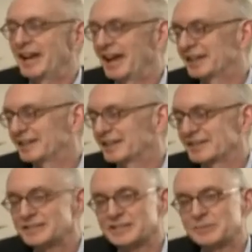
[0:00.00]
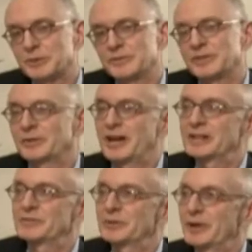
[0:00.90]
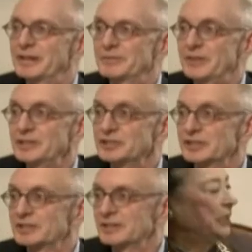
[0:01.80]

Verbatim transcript: And this is perfect ground if you're writing fiction